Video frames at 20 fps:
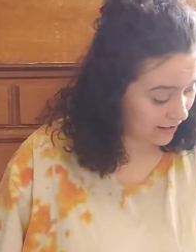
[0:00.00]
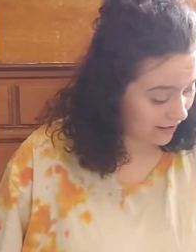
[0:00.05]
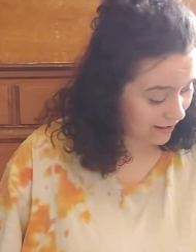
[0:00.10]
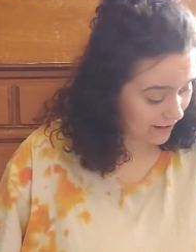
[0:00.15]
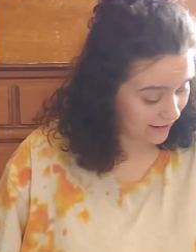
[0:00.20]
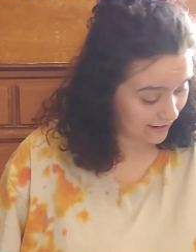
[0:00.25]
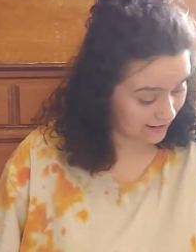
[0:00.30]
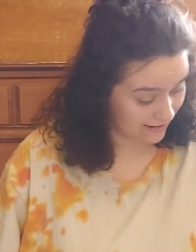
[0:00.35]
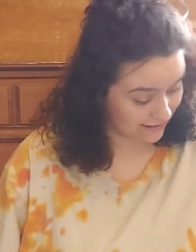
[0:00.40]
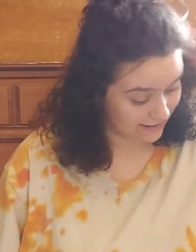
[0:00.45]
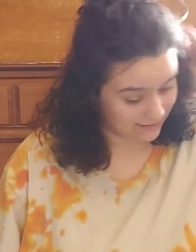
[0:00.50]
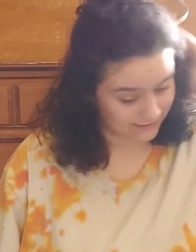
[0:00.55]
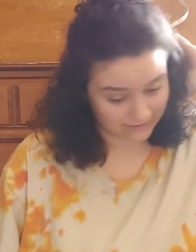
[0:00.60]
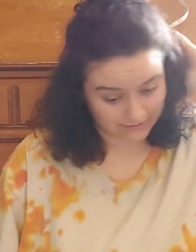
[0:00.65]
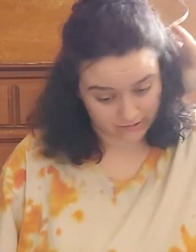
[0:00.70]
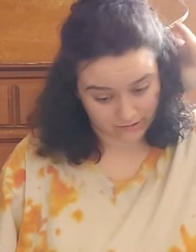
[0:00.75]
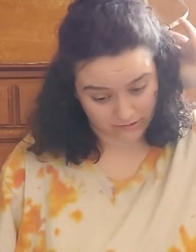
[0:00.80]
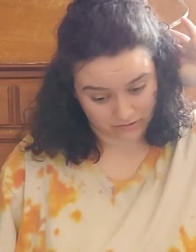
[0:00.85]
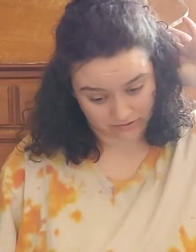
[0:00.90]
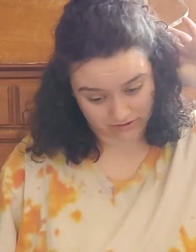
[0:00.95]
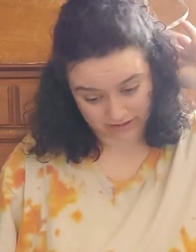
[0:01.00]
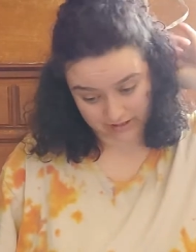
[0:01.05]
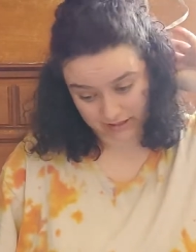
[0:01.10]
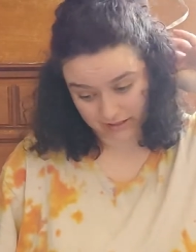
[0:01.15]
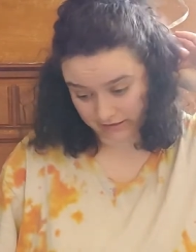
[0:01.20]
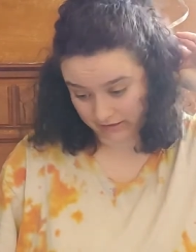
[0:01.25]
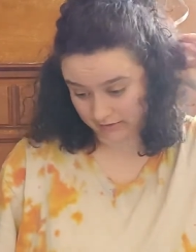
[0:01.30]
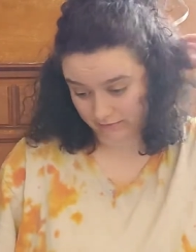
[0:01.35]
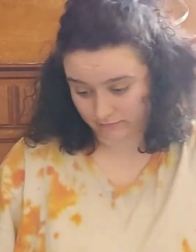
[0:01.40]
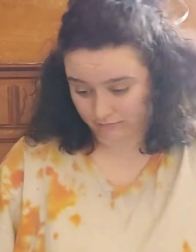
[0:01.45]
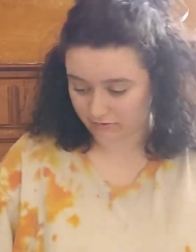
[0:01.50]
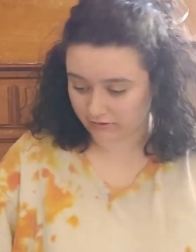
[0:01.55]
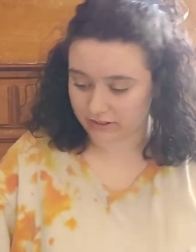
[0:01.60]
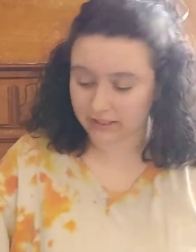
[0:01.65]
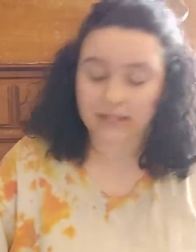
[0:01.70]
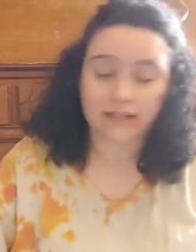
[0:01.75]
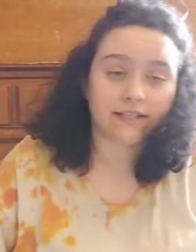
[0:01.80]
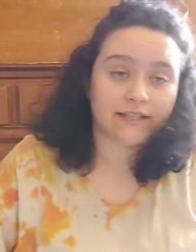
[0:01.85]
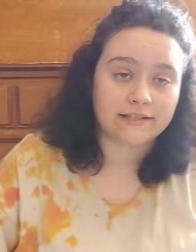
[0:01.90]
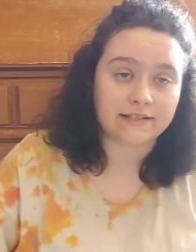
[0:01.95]
I know that I
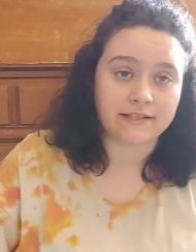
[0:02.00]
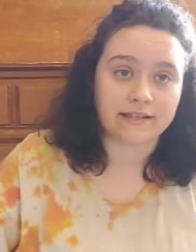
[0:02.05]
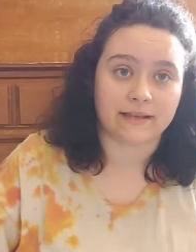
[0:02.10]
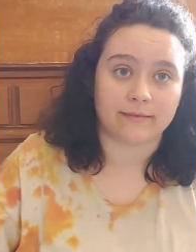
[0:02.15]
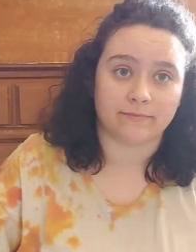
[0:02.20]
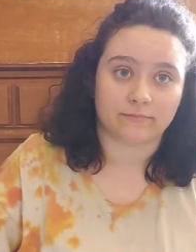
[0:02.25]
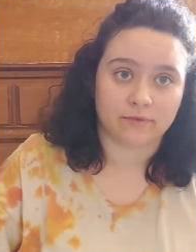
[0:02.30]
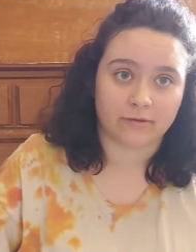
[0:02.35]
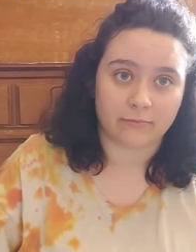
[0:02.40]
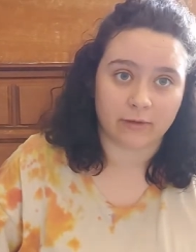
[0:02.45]
completely skipped